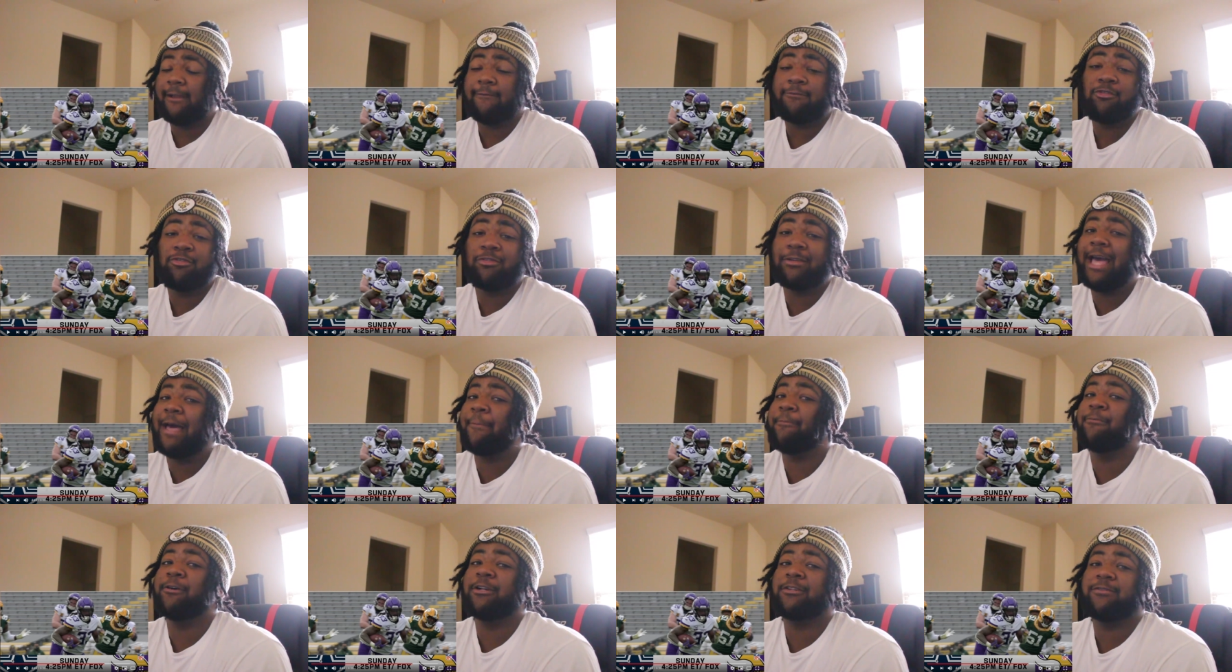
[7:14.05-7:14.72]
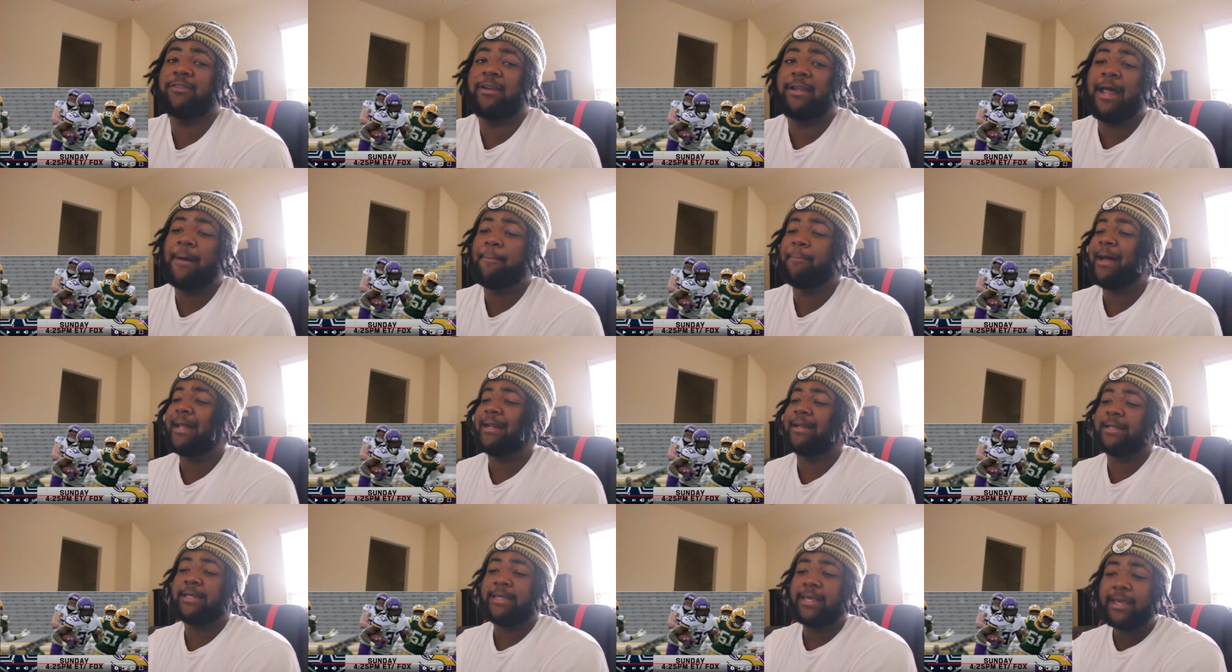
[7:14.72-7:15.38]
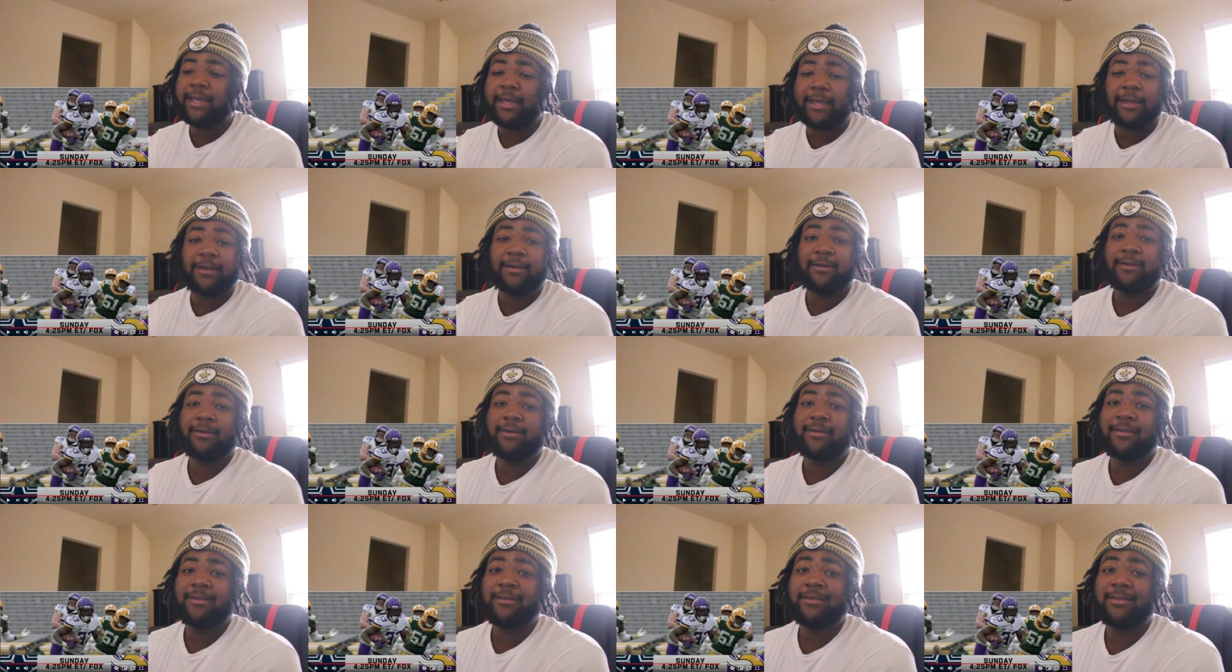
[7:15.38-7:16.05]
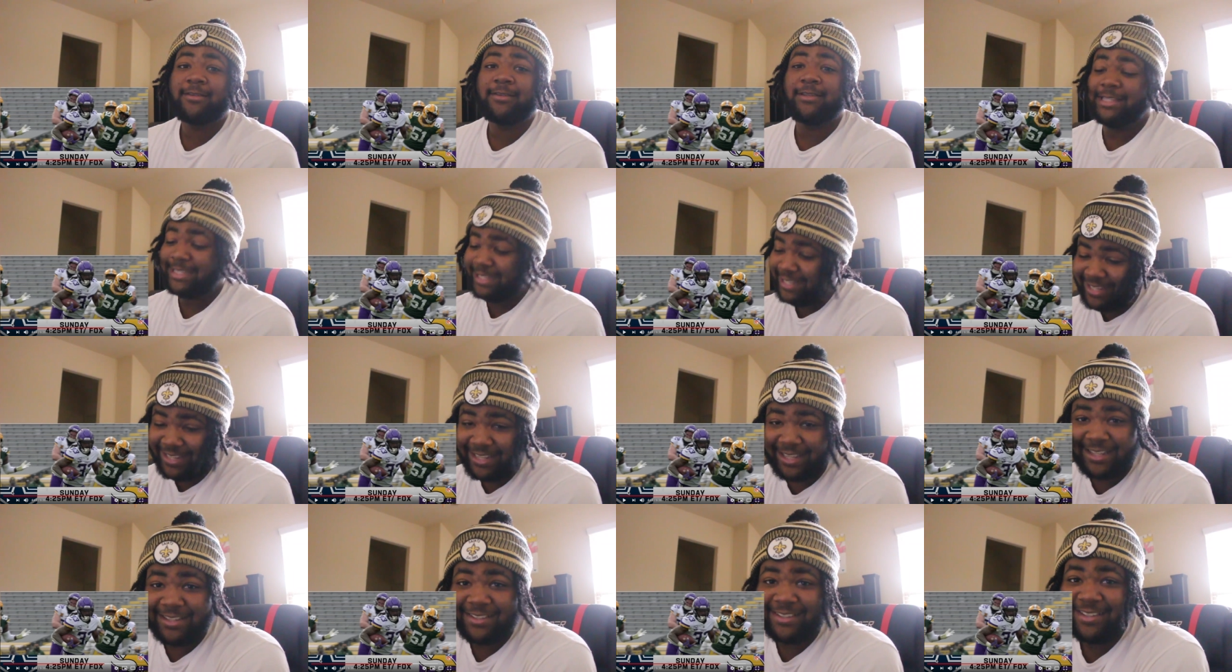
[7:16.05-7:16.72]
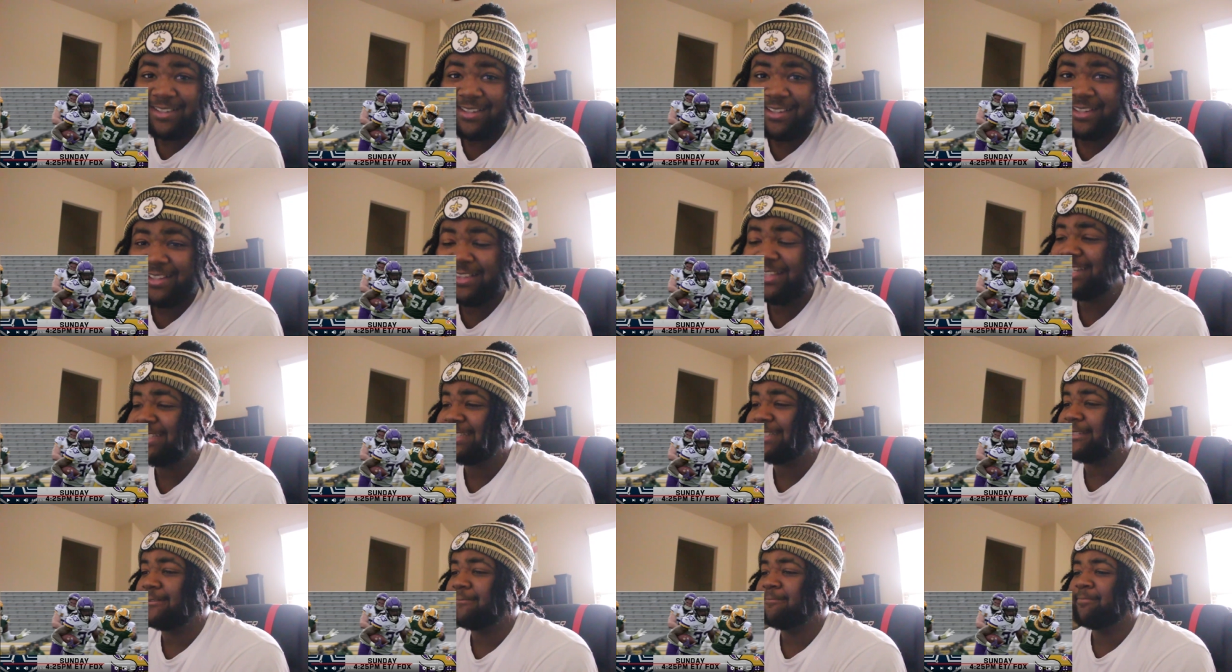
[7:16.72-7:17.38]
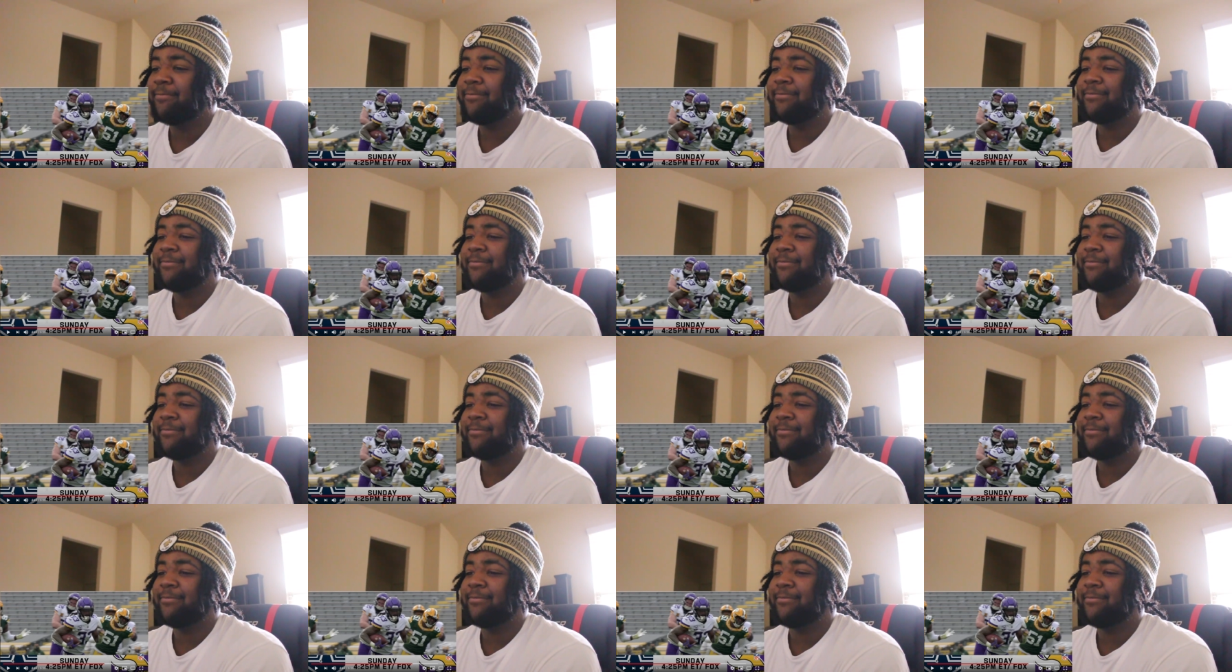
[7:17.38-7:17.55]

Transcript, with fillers: If you a Cowboys fan, I'm about to, yeah, yeah. Listen,